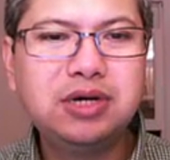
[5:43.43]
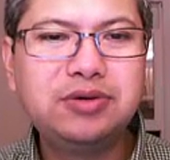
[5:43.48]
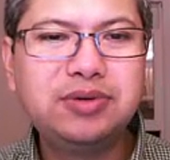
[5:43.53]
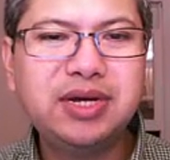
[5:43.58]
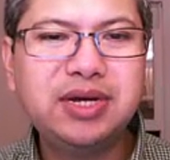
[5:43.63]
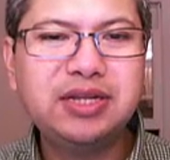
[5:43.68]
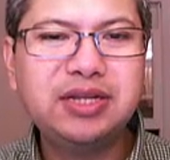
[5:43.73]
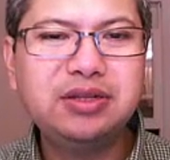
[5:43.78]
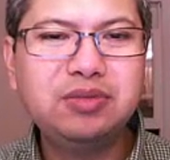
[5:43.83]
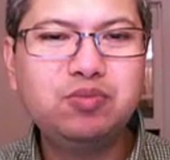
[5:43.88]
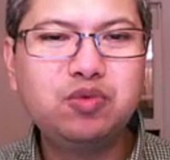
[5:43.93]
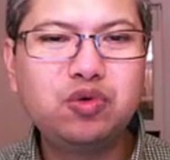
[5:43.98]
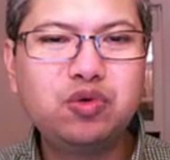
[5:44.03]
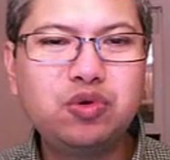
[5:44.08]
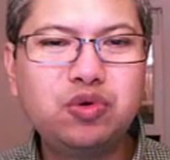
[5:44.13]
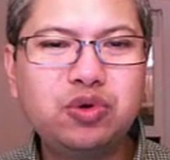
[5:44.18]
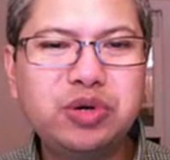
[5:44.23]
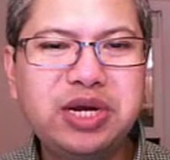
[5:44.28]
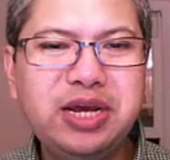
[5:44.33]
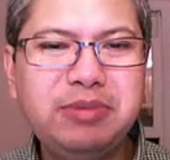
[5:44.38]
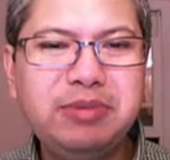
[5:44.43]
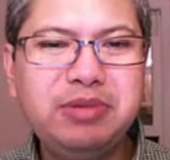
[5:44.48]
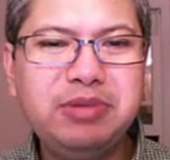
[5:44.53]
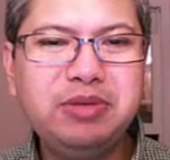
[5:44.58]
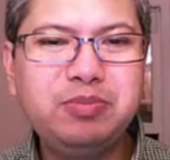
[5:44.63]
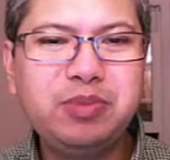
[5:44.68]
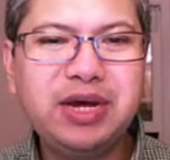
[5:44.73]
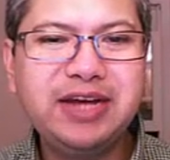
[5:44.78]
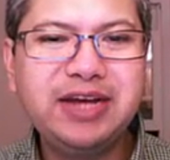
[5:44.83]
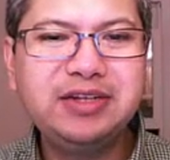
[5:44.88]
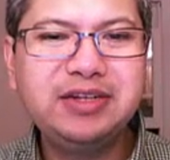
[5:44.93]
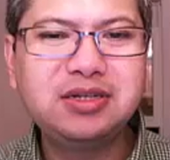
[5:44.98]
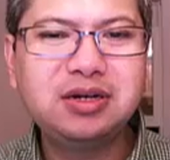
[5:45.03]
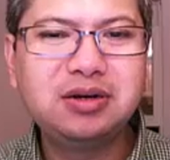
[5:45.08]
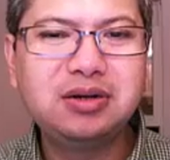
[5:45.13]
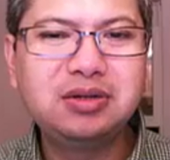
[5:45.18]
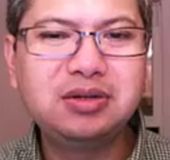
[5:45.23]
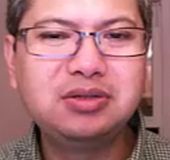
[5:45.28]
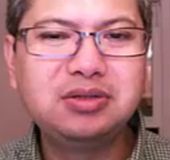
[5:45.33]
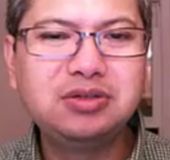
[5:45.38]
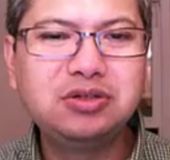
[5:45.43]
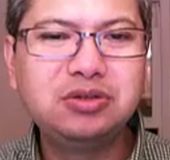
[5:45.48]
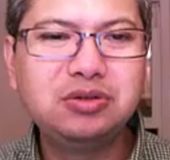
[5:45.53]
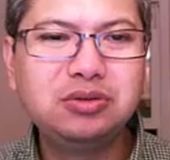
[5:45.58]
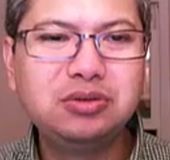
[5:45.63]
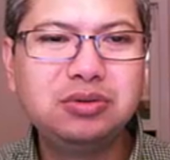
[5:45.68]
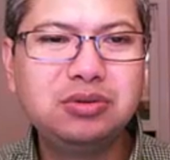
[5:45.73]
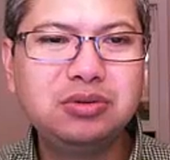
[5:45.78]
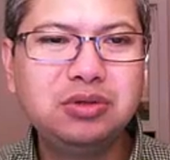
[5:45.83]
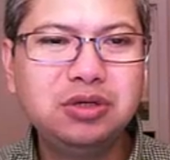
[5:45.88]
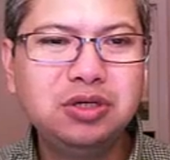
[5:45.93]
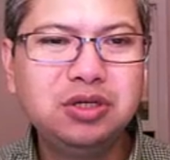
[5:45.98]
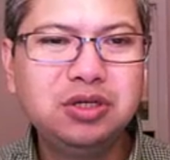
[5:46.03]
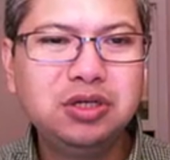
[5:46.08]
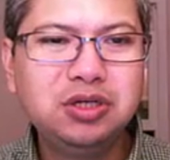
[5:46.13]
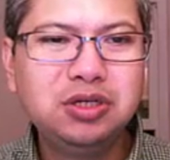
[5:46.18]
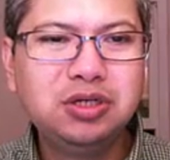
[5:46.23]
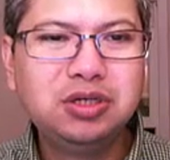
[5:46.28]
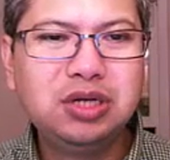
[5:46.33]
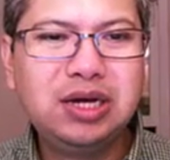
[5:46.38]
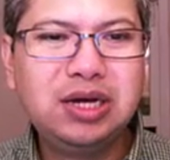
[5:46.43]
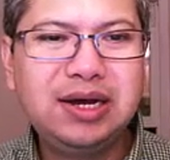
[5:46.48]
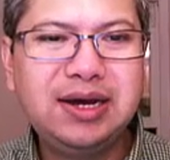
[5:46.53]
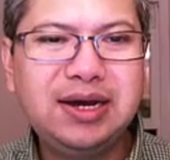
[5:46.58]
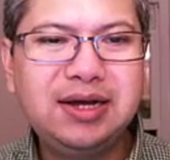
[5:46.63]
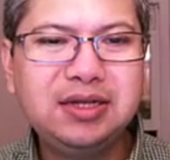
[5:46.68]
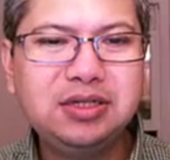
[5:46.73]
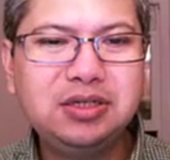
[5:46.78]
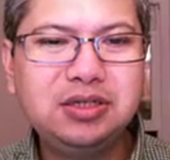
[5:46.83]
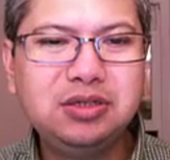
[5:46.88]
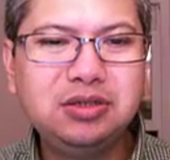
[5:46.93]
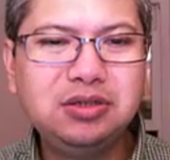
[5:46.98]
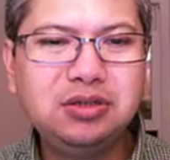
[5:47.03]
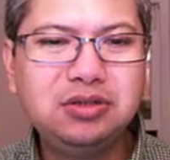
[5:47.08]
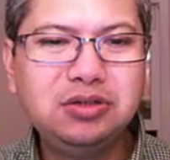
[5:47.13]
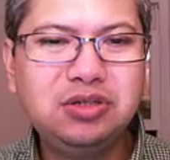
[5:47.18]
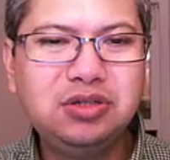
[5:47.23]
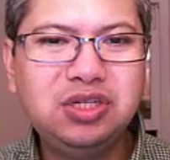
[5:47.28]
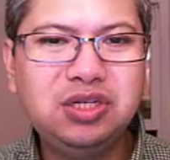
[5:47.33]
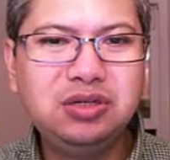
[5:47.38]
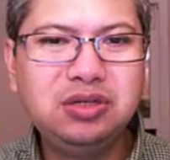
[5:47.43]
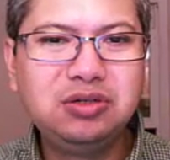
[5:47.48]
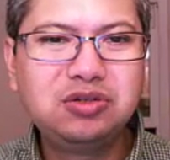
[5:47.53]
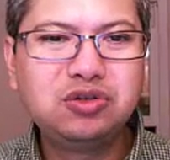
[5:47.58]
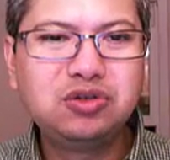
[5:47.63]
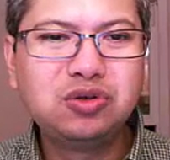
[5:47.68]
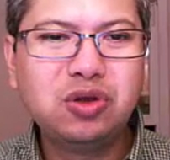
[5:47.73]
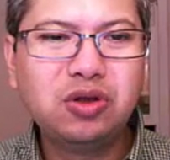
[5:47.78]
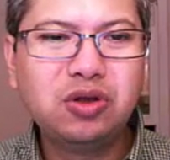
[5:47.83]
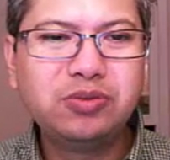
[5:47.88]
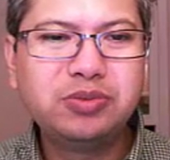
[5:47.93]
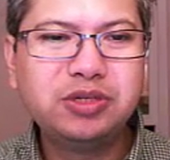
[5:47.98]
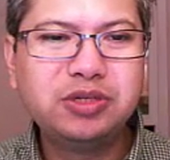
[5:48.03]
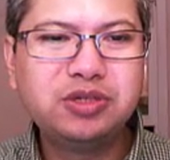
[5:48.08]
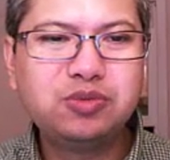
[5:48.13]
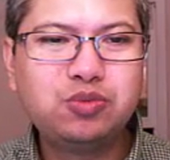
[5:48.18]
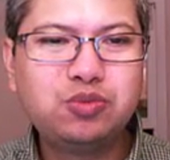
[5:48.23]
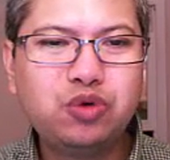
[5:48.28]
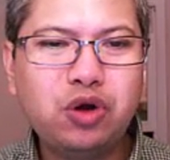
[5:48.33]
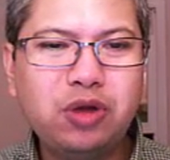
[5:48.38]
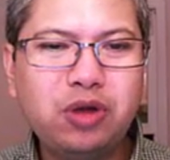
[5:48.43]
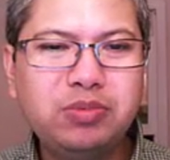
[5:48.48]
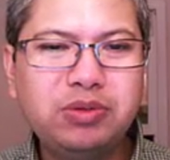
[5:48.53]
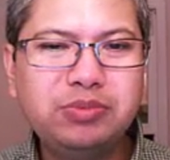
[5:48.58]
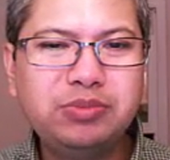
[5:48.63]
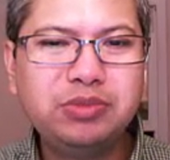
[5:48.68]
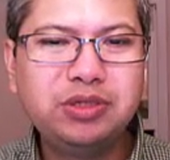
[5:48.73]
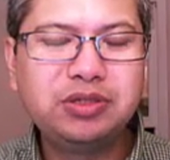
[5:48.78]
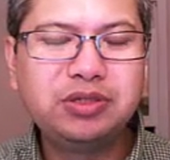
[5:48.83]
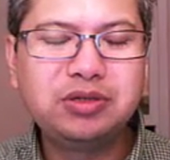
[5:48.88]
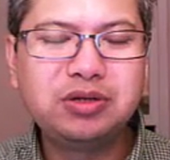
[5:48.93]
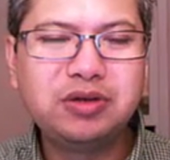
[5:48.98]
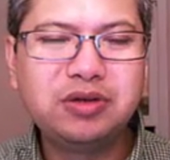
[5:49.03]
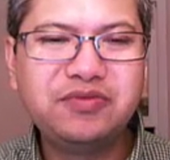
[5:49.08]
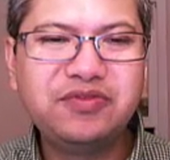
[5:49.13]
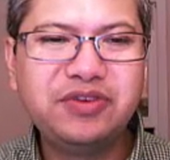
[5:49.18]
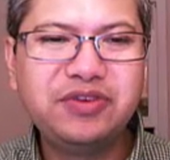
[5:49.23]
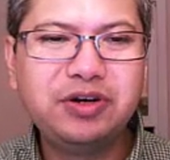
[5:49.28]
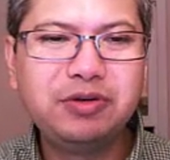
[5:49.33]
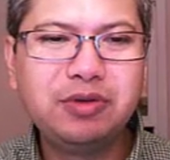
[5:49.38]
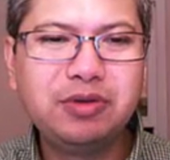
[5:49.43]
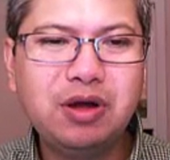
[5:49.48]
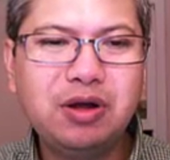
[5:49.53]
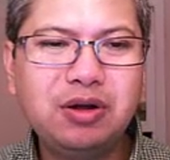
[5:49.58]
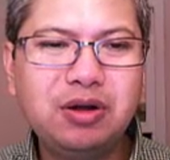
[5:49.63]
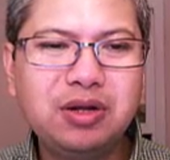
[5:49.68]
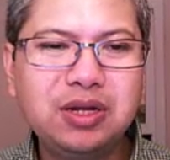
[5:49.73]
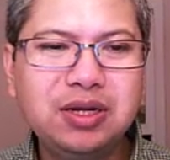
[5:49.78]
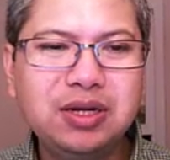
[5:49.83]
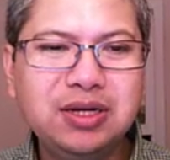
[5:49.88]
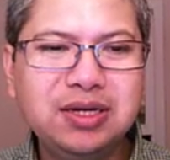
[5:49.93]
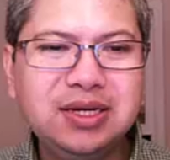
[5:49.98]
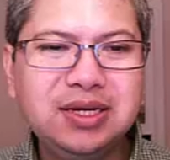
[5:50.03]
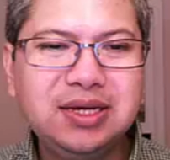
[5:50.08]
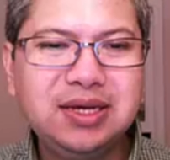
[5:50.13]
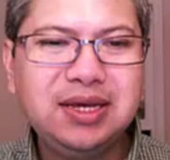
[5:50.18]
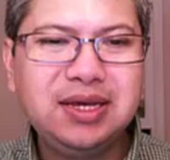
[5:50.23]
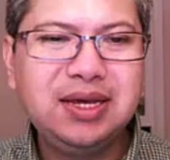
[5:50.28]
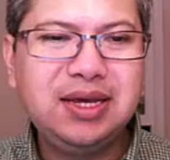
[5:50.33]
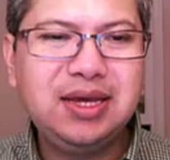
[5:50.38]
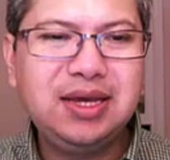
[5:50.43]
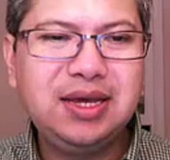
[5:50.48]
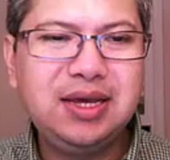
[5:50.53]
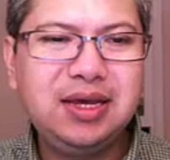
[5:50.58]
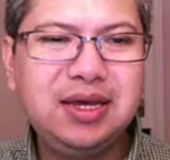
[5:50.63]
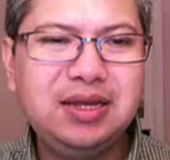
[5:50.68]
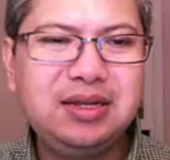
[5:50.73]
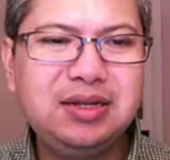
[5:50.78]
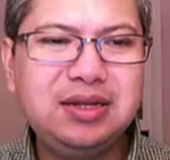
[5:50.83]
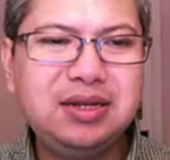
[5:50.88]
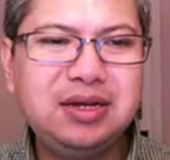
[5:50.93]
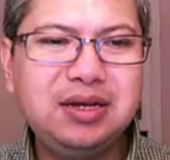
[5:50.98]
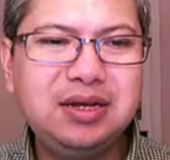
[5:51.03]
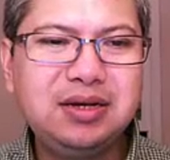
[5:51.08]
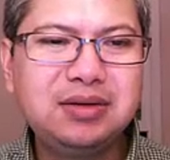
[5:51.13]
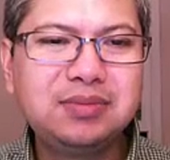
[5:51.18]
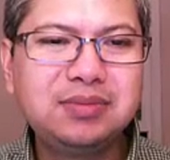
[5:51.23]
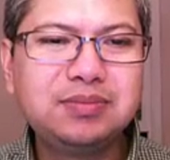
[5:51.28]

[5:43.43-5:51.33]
I write the program in Python to uh, solve this problem. It's not very long, and